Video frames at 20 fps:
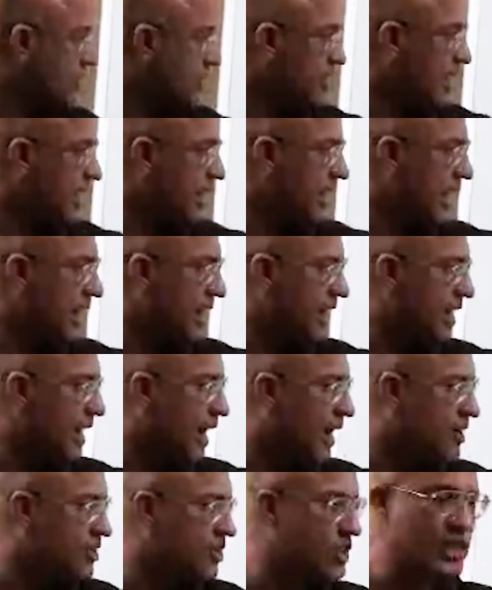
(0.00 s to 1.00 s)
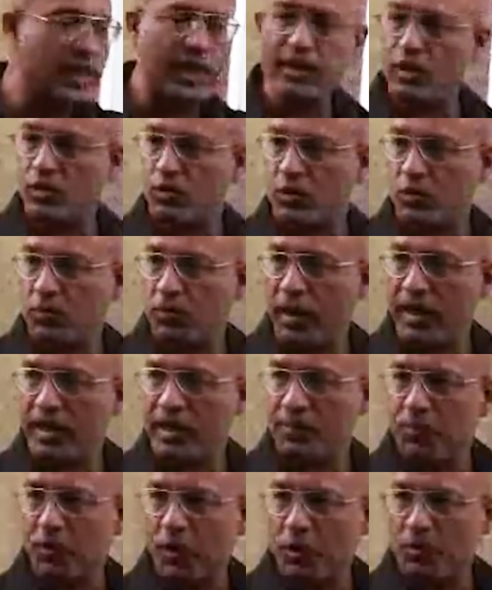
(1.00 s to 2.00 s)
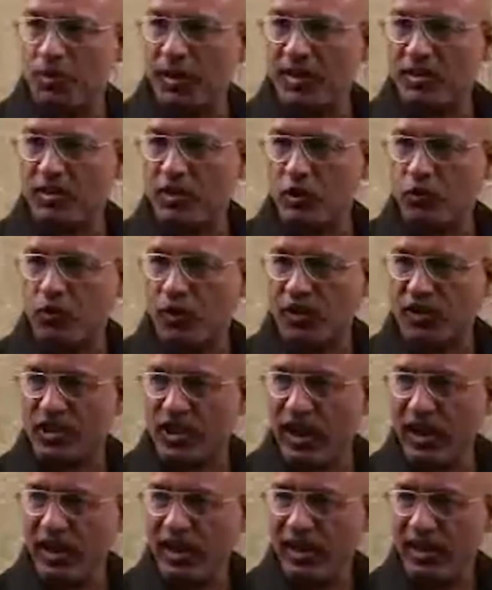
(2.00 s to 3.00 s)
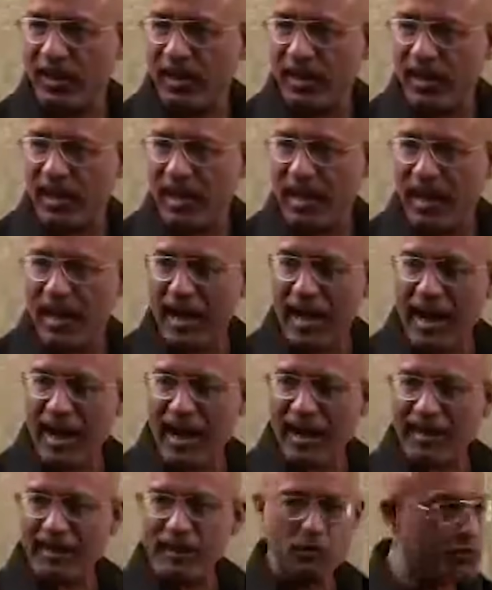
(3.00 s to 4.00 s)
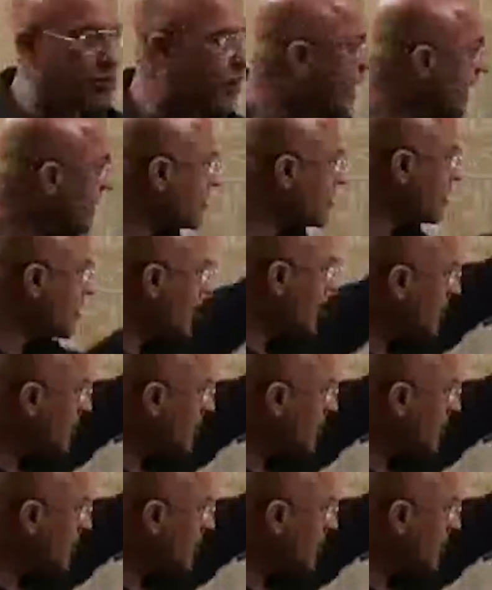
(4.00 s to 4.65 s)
then NNRTIs which make the polymerase dysfunctional and if virus